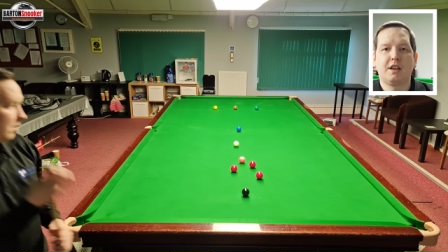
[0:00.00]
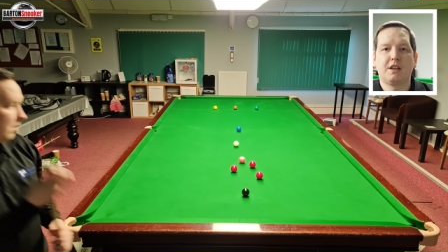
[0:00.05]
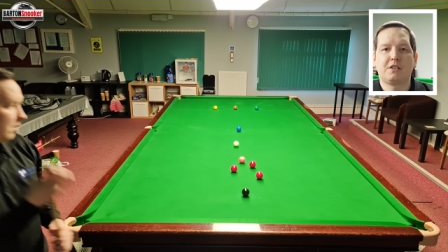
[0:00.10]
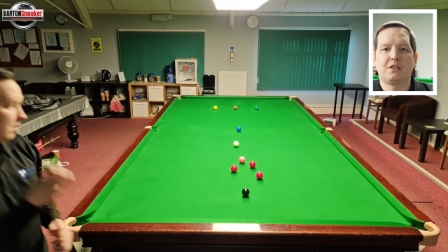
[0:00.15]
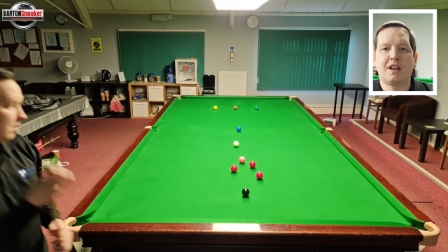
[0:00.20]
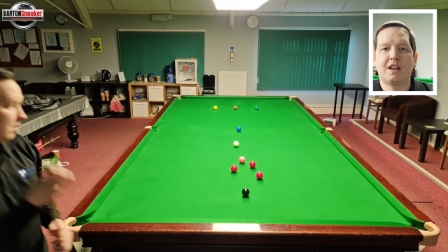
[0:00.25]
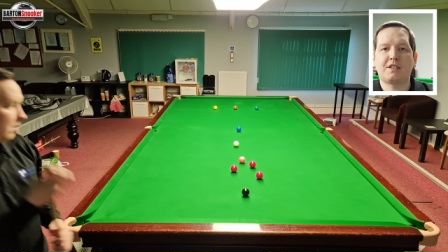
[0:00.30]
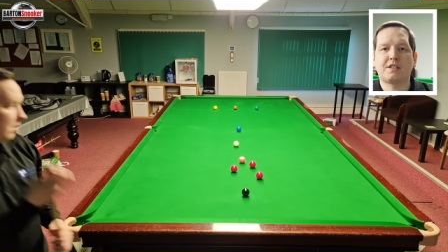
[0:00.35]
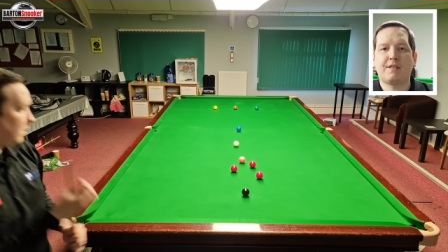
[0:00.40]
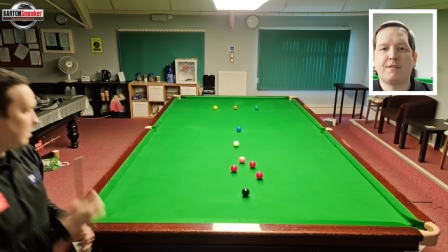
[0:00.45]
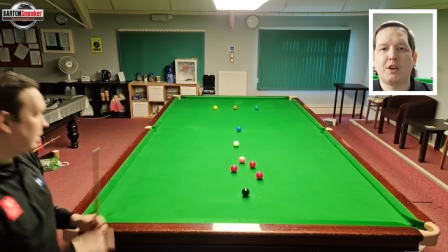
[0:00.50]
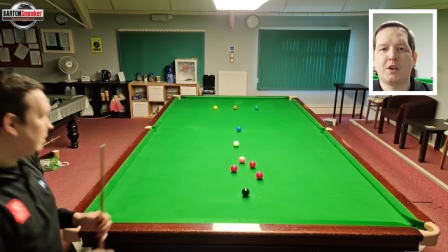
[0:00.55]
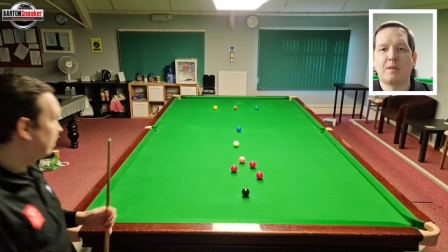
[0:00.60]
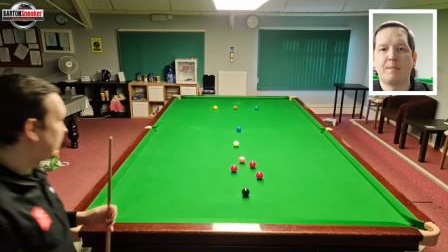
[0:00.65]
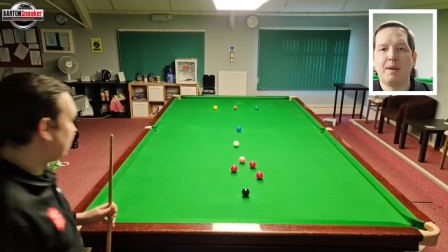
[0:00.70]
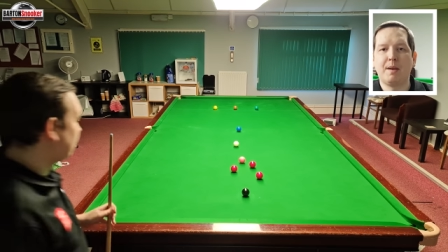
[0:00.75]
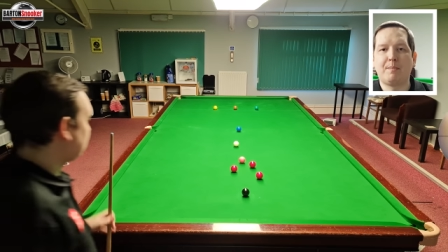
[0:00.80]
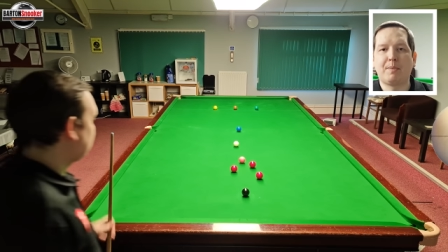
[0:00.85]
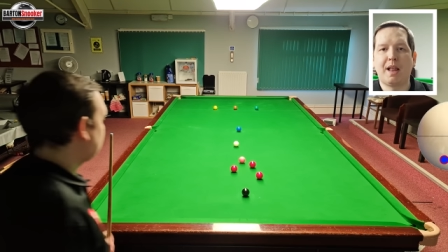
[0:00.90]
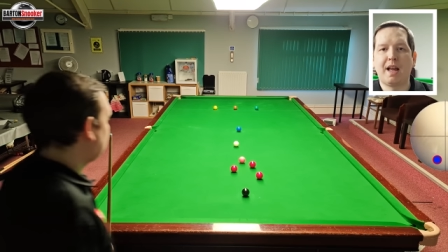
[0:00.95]
So let's have a look at
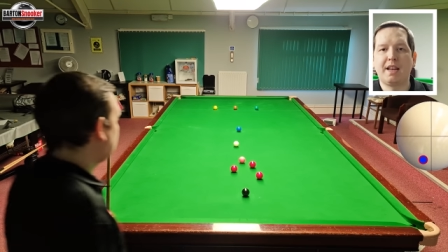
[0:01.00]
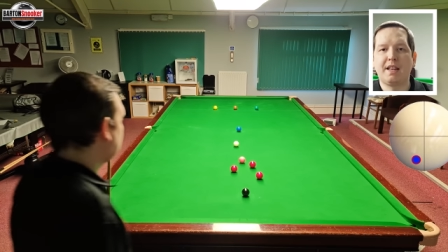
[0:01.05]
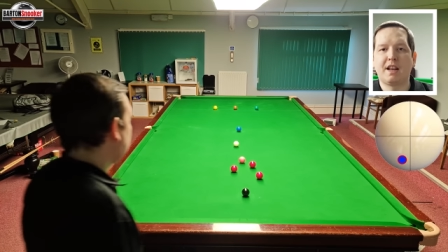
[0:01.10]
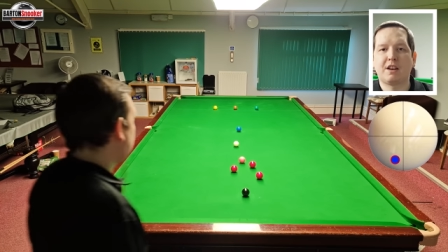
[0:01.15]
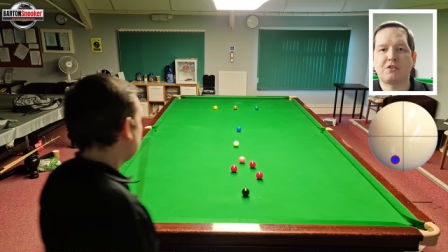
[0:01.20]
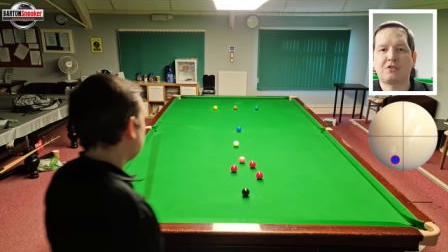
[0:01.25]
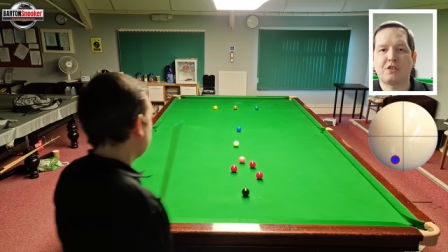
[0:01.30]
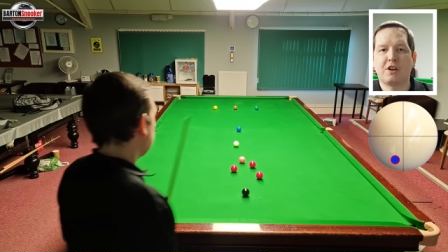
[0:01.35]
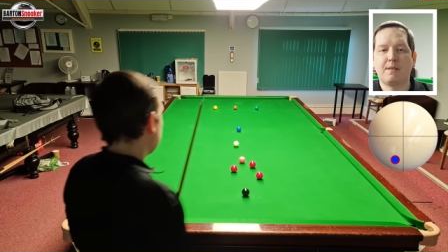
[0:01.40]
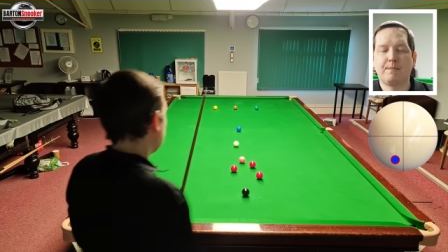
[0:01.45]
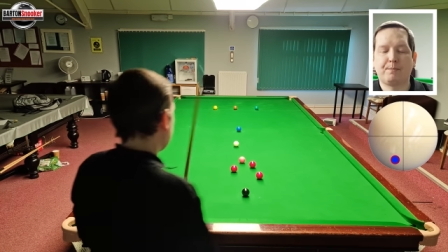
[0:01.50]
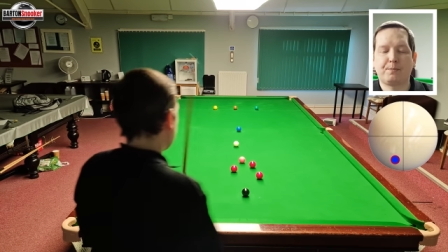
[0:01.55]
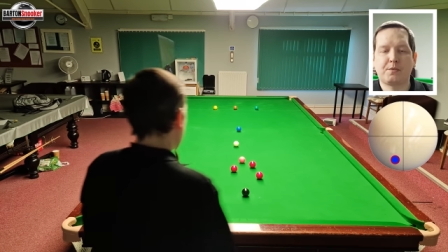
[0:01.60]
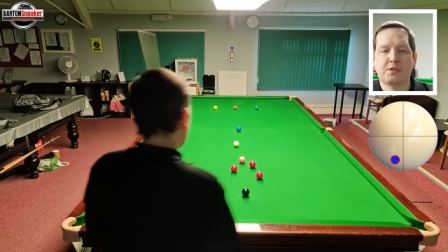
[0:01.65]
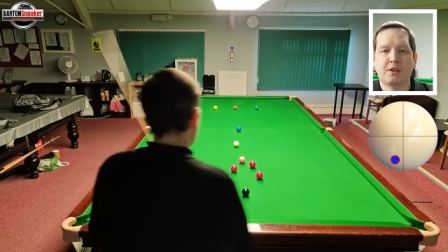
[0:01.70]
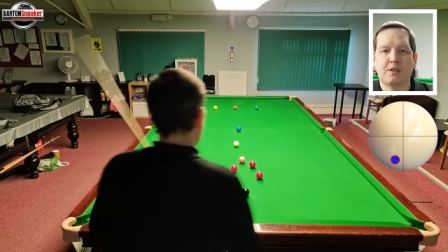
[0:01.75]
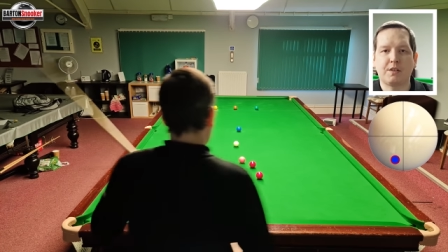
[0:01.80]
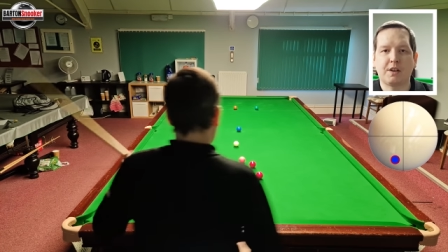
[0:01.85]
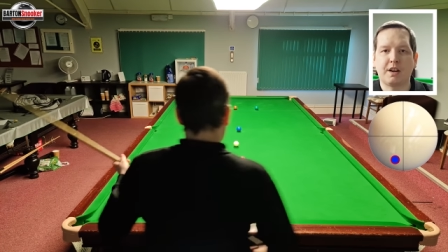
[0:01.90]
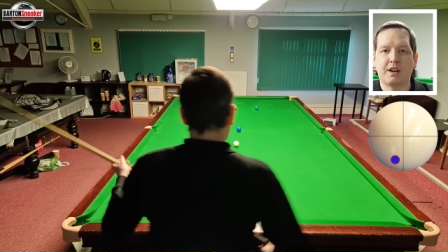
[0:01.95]
me playing that shot.
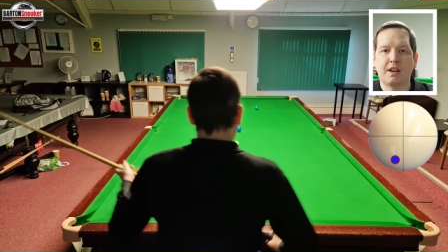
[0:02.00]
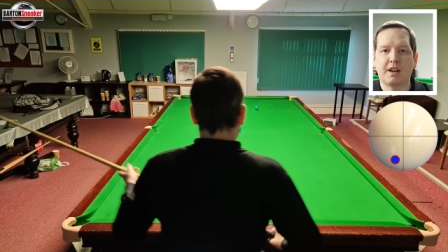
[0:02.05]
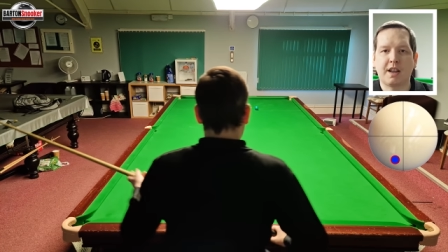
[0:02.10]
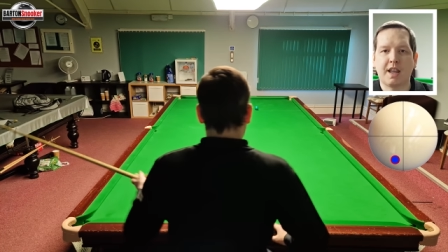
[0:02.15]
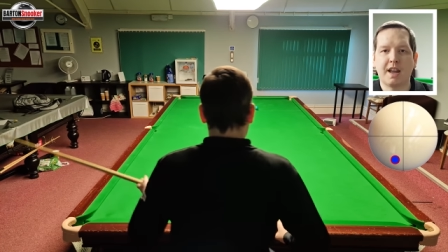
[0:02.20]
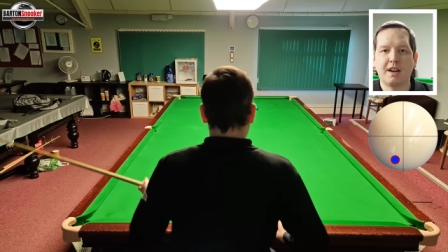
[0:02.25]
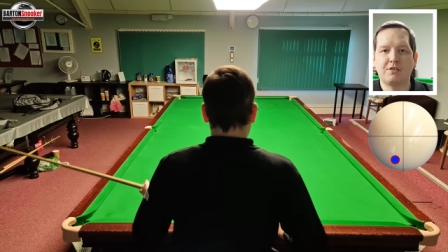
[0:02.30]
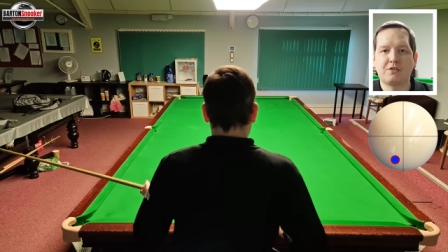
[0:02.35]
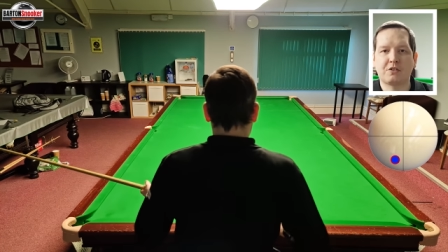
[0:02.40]
So I'm going to, again,